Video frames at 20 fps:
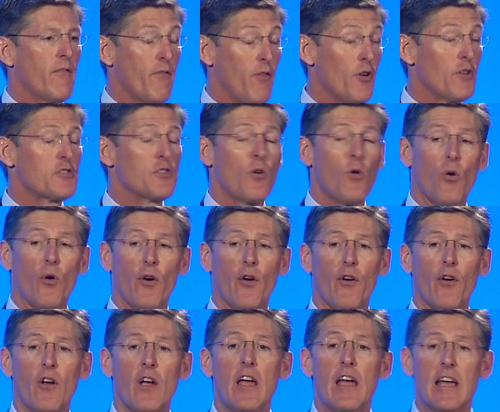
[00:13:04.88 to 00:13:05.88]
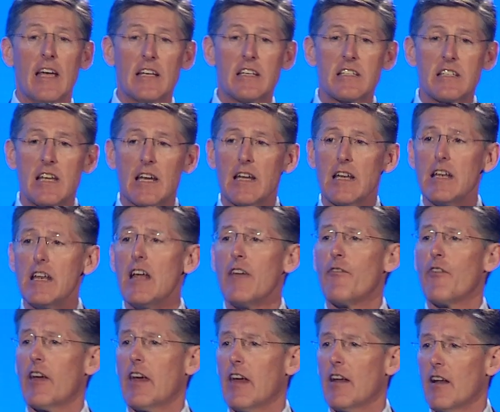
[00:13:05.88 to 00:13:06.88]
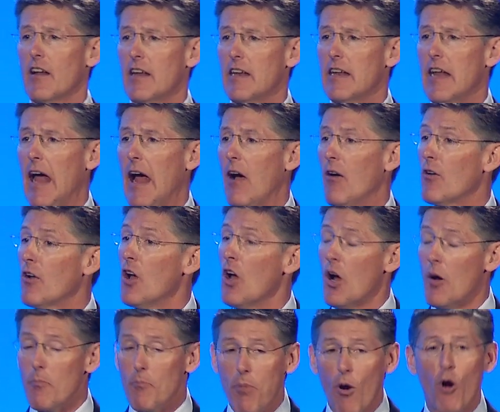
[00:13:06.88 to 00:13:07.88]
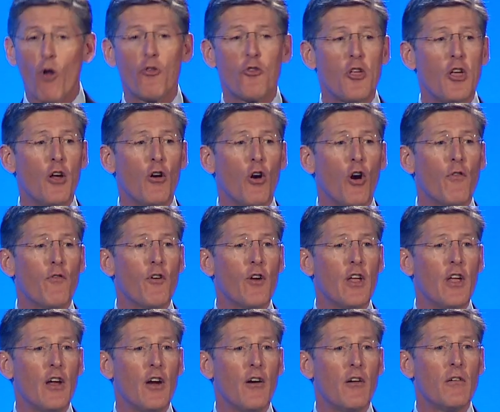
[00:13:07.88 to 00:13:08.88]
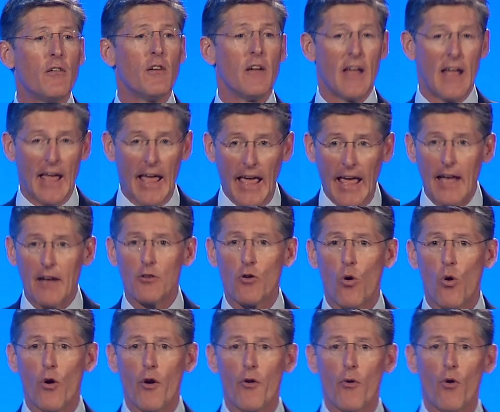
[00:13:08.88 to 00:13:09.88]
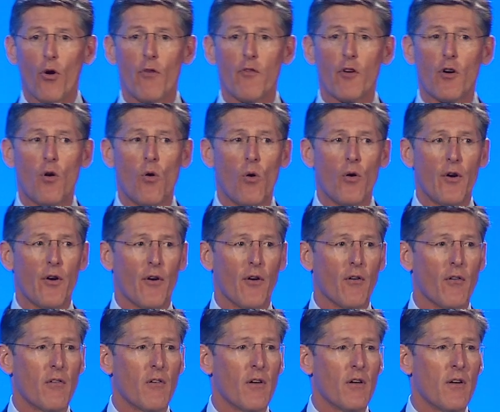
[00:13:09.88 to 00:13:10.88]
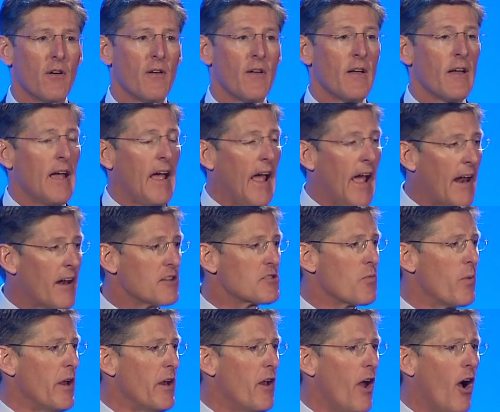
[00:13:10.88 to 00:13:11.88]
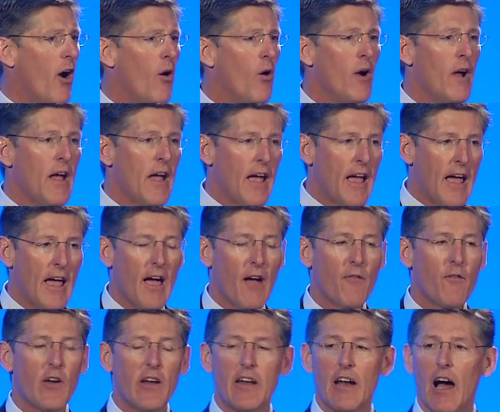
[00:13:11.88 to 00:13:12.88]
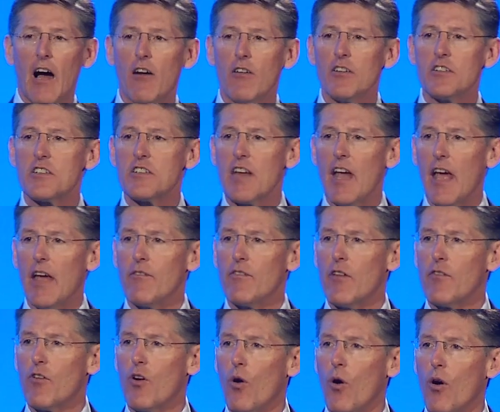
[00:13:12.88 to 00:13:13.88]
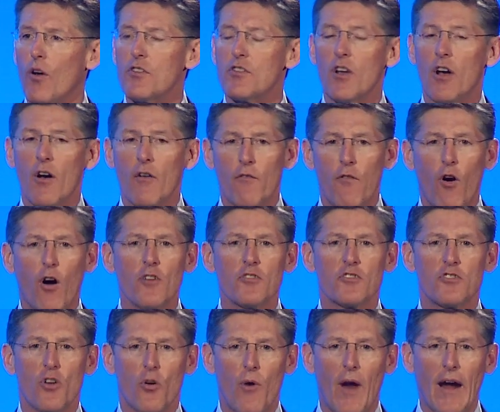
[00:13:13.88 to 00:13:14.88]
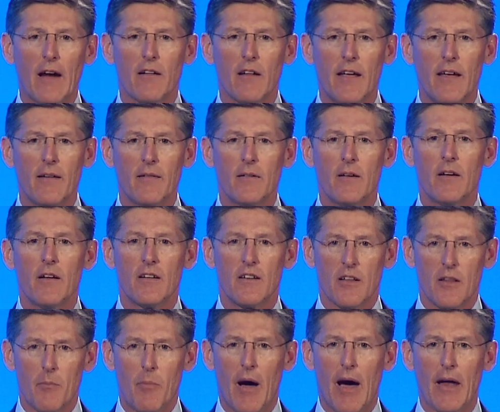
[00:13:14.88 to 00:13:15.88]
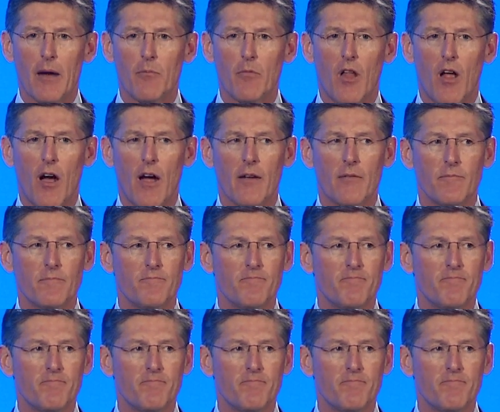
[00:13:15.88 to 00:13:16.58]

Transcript: first quarter is significantly down both year over year and quarter over quarter. And as we know, every dollar saved, of course, falls directly to the bottom line.